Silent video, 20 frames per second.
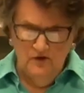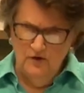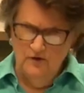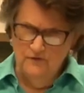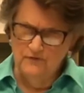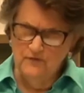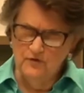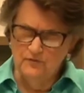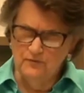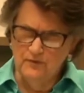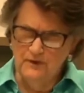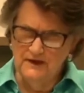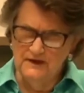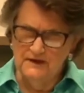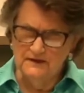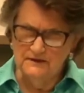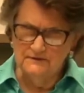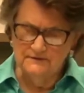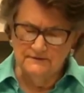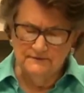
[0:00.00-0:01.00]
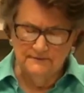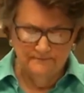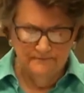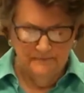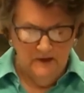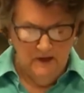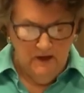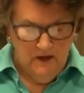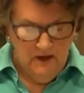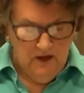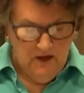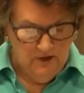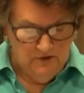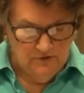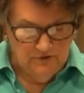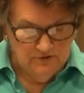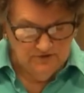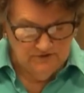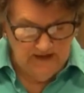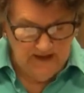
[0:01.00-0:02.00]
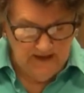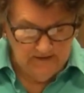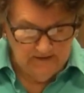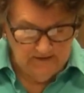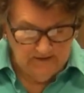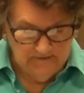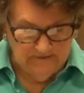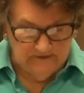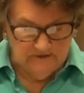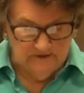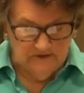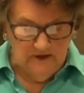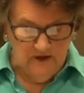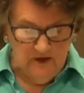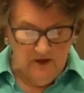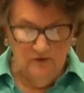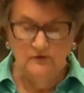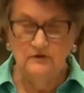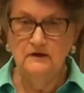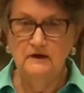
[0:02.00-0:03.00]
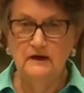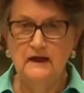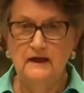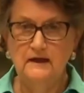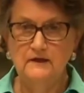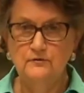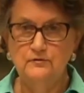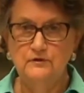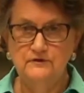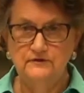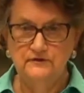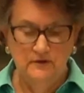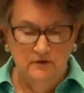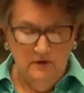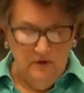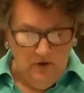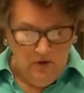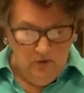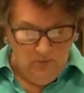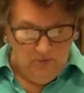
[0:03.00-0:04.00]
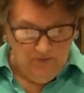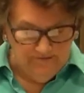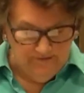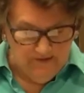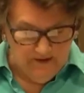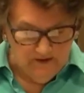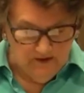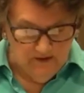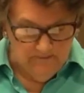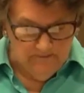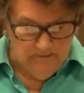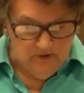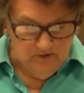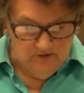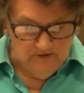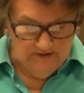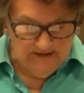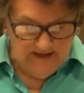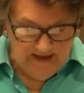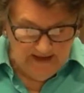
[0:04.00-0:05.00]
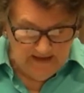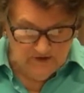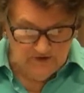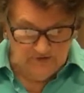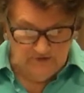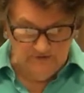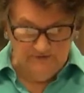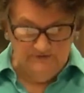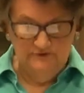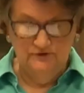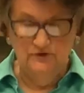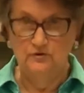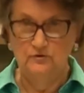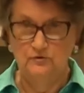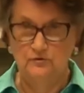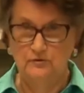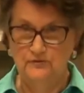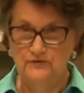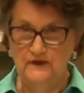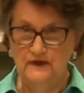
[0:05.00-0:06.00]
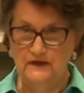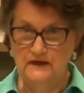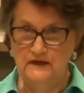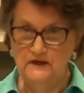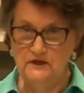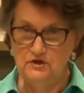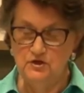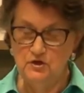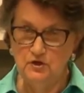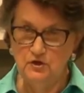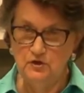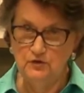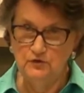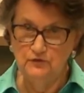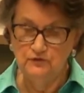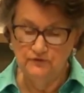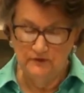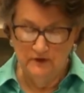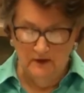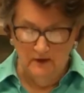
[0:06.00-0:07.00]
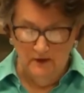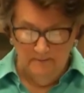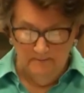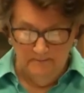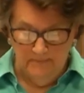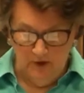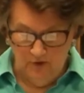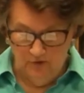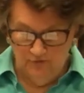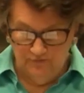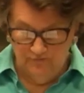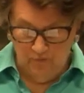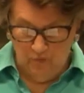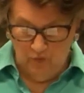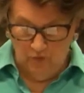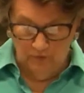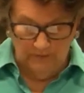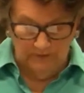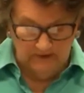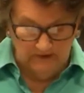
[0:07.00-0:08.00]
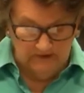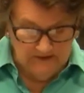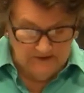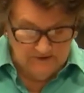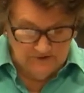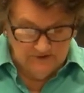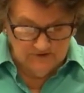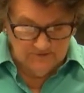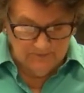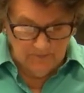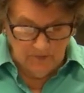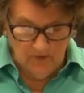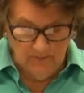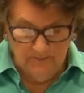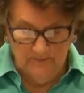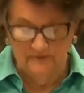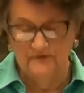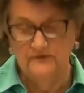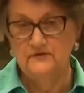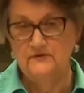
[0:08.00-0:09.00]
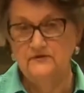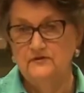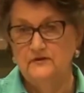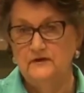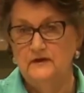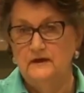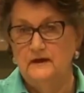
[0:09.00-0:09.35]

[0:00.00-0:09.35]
For Riggs, understanding the Dakota language was a communications tool that he used both for religious purposes